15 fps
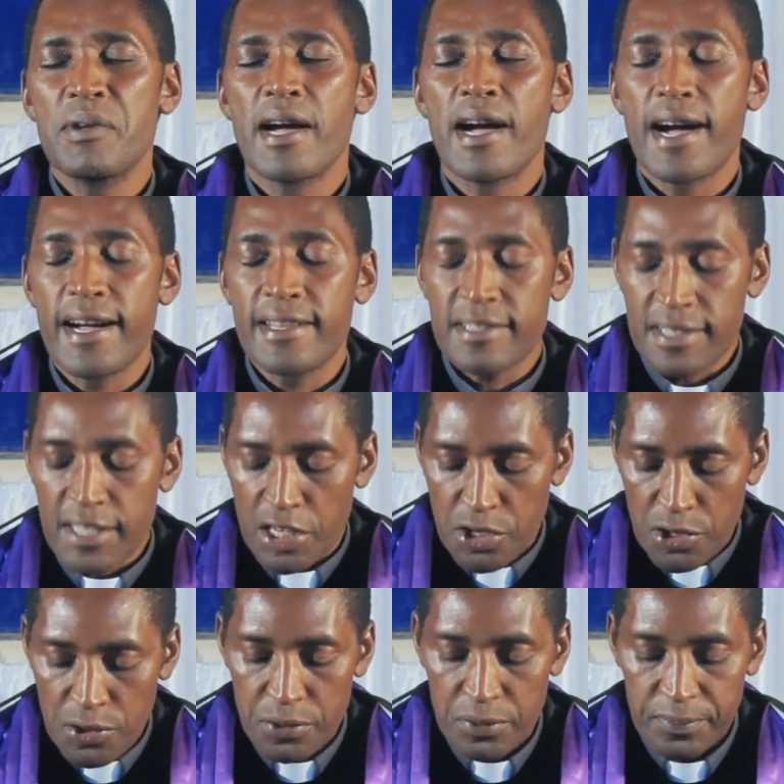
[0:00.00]
are asking
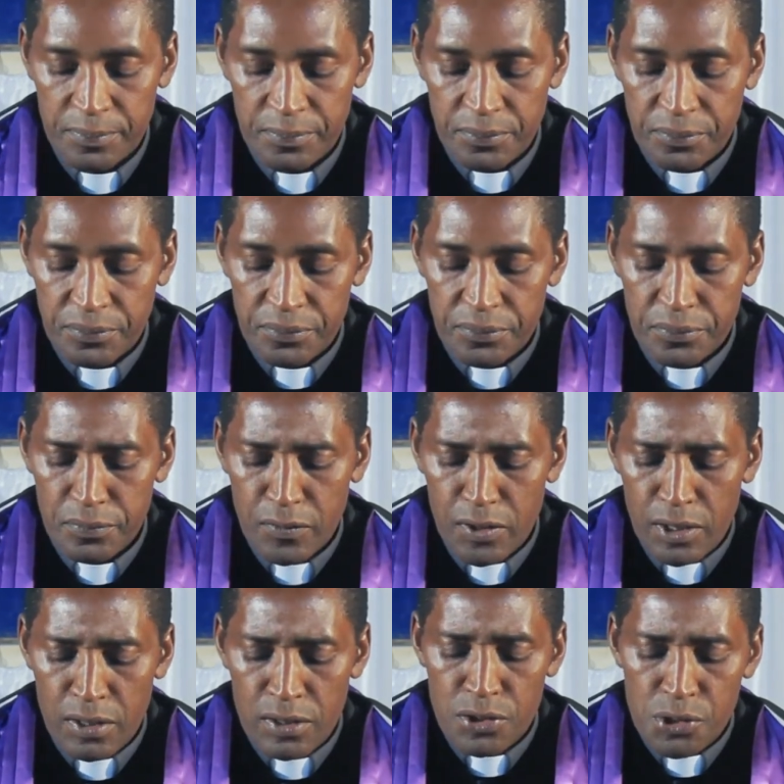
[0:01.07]
you
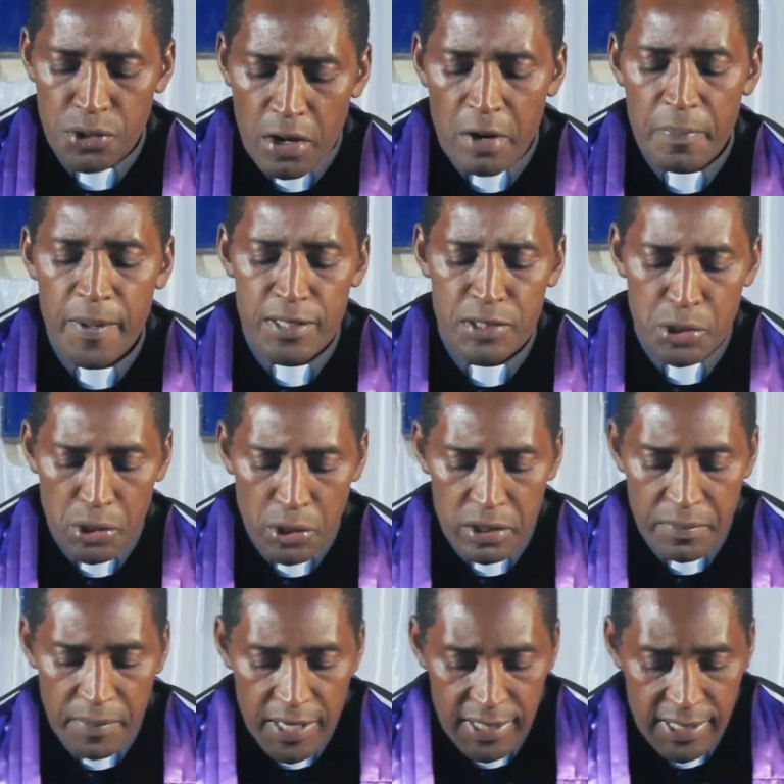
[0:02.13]
to help us,
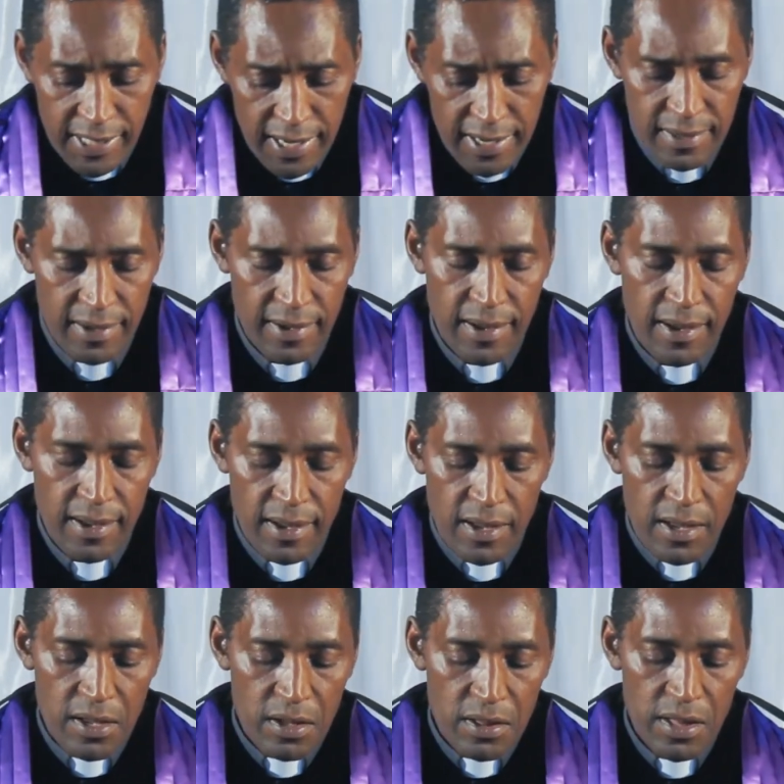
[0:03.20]
God, maintain
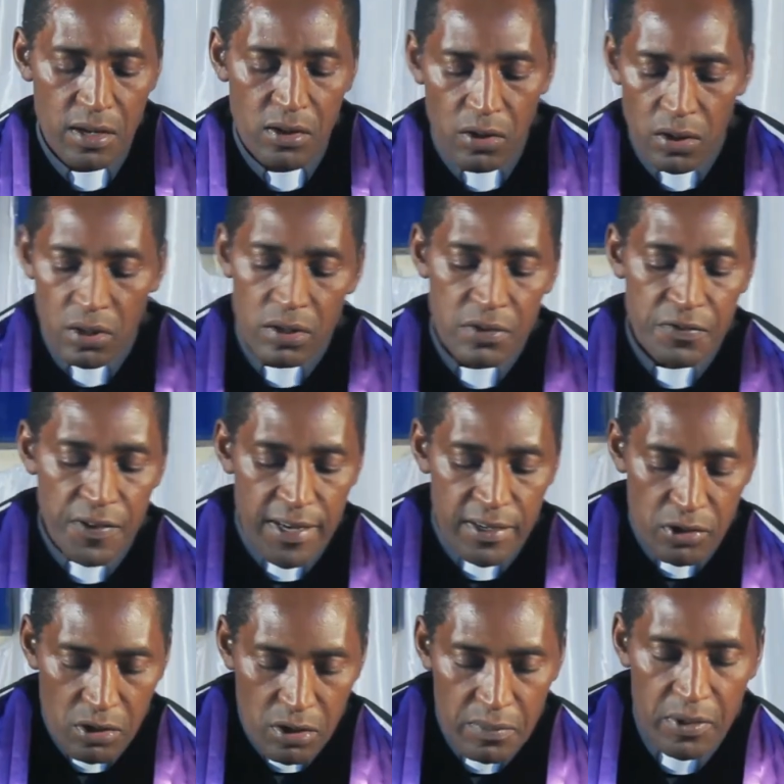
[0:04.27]
the call of
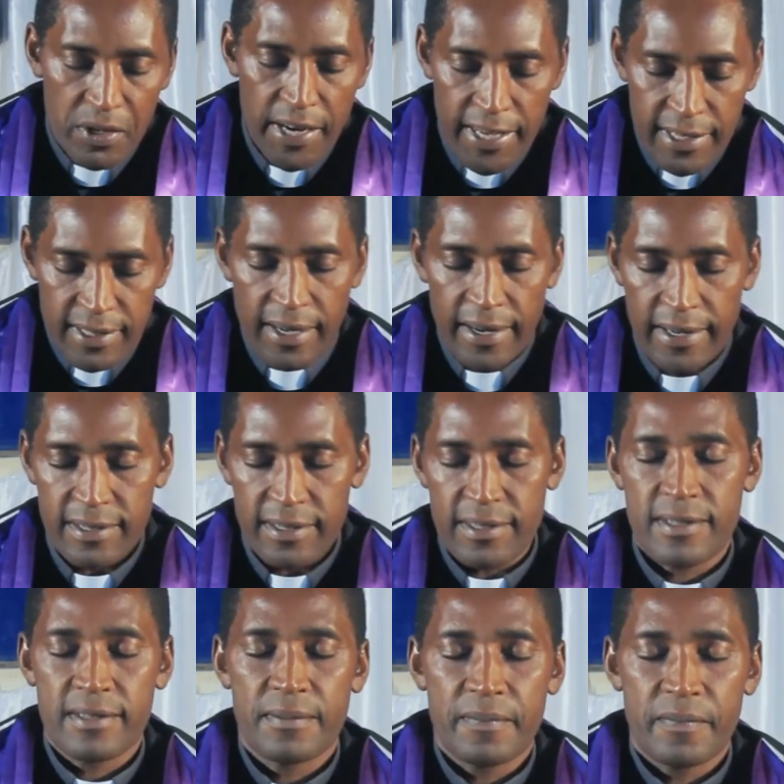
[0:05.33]
uncommon
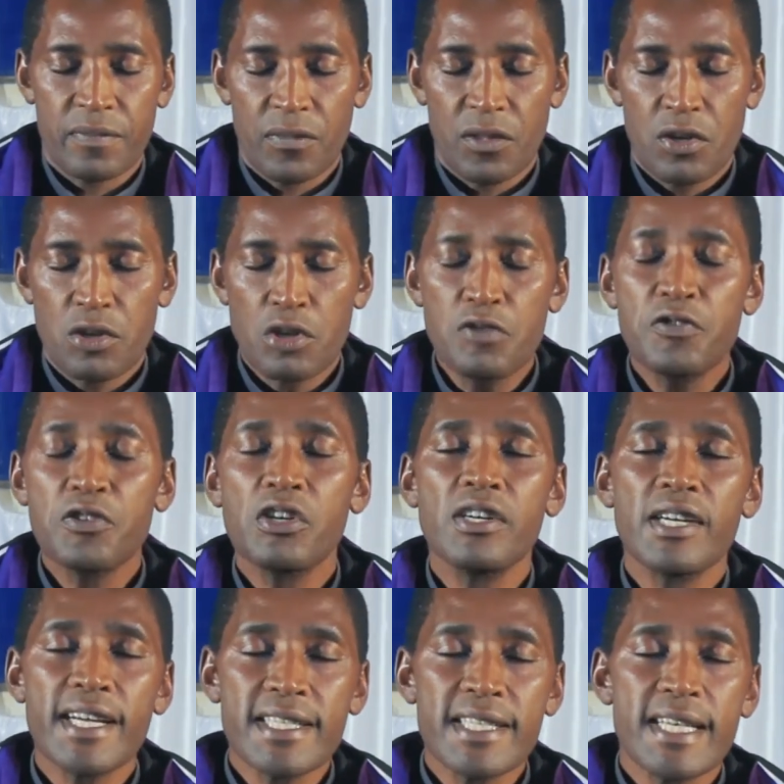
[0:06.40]
excellence. You've
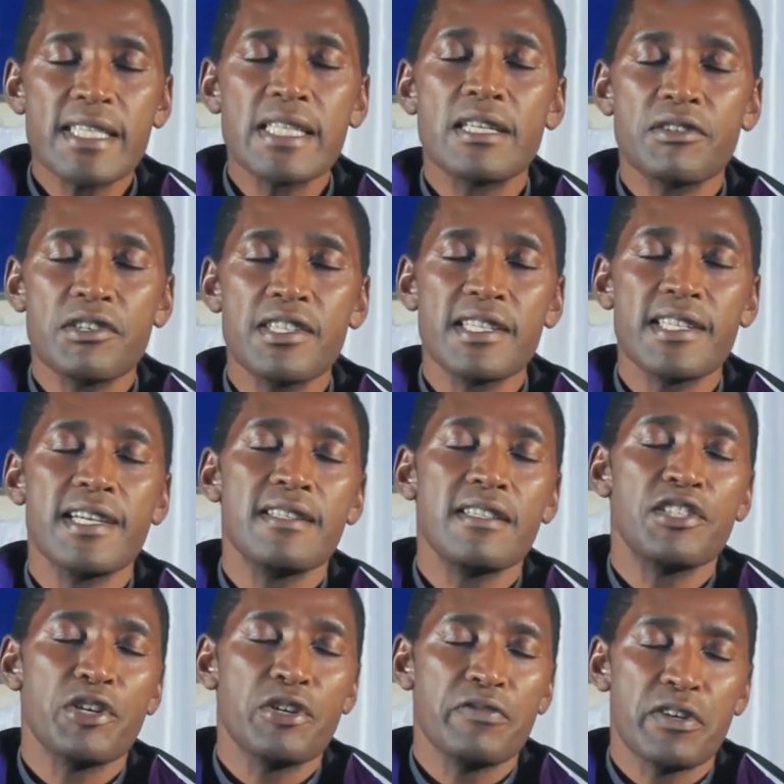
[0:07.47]
called us as Christians,
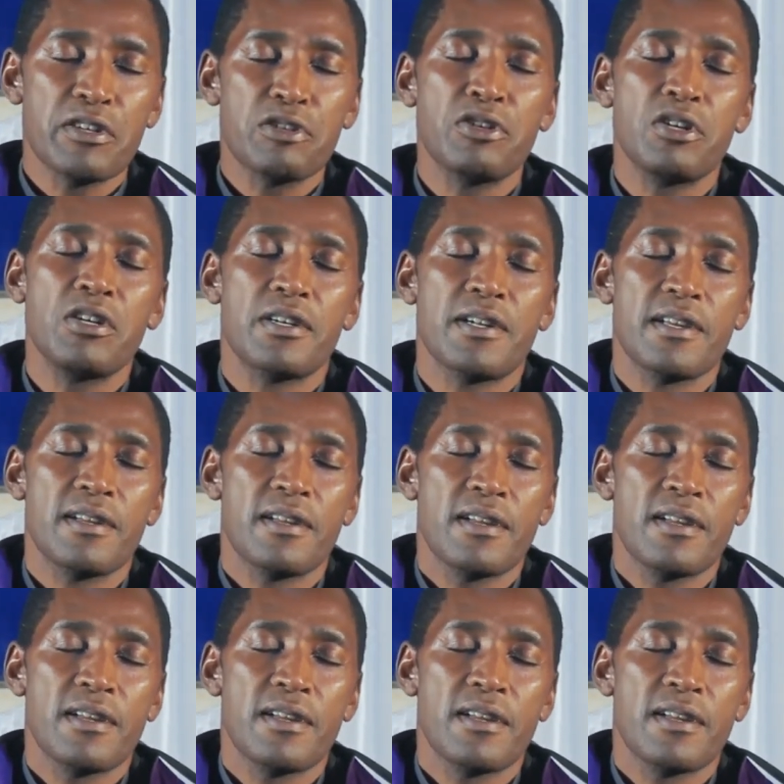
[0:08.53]
Jehovah God.